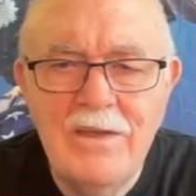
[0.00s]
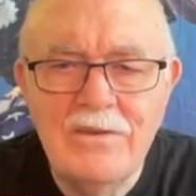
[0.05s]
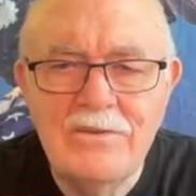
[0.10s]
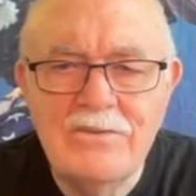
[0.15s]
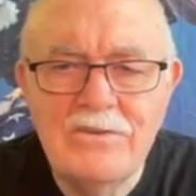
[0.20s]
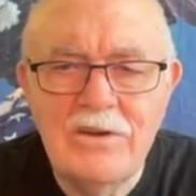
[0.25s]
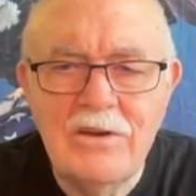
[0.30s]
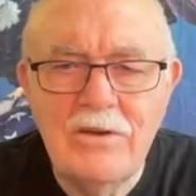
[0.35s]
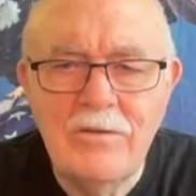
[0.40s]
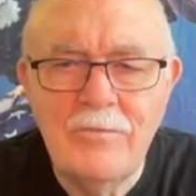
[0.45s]

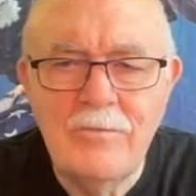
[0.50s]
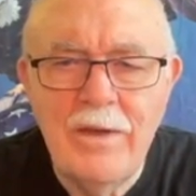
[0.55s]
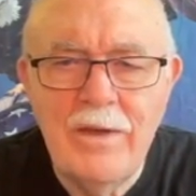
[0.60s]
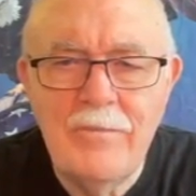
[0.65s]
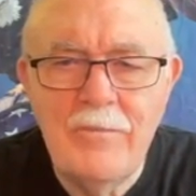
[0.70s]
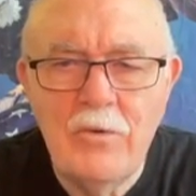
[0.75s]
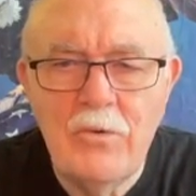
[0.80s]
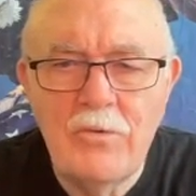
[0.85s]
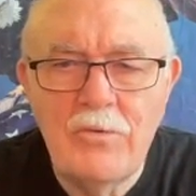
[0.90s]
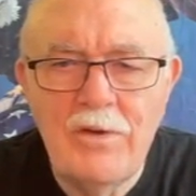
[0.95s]
chaired by
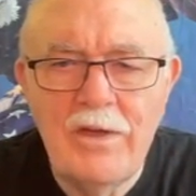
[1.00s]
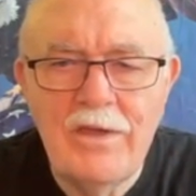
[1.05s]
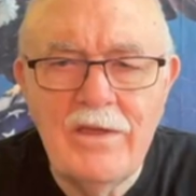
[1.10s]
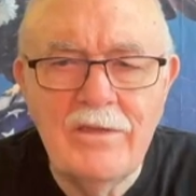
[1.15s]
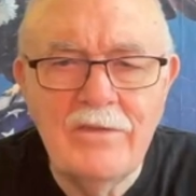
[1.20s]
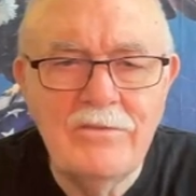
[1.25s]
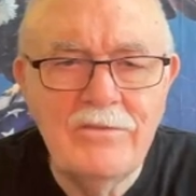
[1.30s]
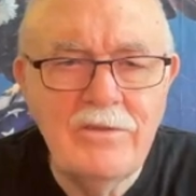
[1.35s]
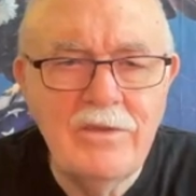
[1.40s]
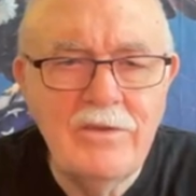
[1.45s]

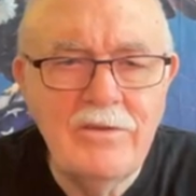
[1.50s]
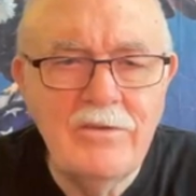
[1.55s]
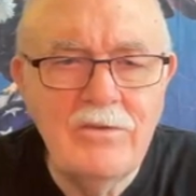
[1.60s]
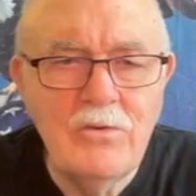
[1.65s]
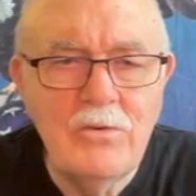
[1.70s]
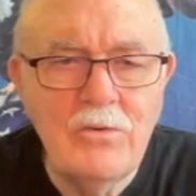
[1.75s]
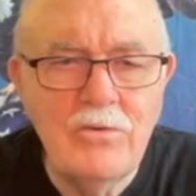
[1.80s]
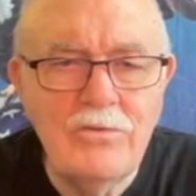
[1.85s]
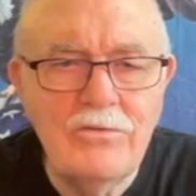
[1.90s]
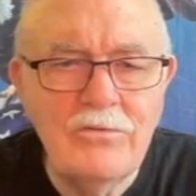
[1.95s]
Moraes,
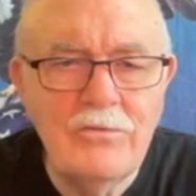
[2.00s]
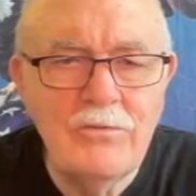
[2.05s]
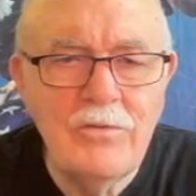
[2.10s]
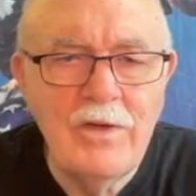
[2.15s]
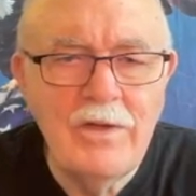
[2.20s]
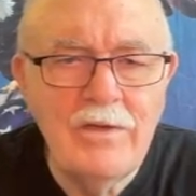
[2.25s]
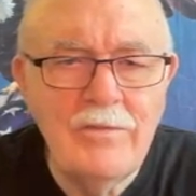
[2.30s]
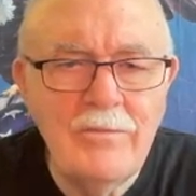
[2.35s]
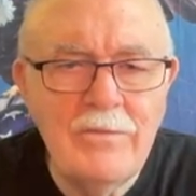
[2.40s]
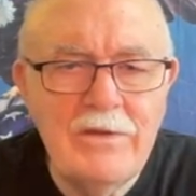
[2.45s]
endorsed
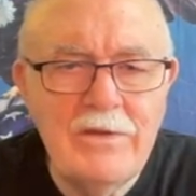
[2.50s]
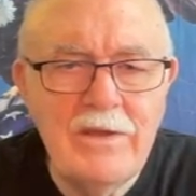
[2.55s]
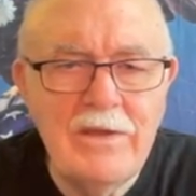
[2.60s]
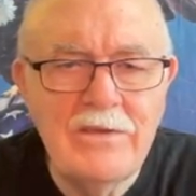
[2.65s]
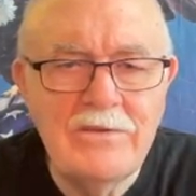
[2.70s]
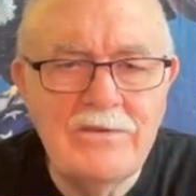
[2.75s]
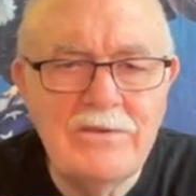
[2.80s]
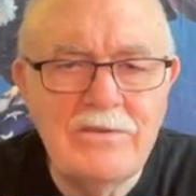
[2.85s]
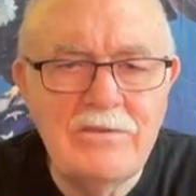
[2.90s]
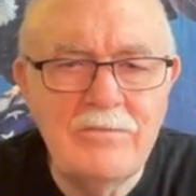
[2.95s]

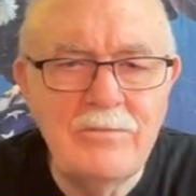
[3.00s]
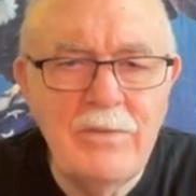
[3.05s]
recommendations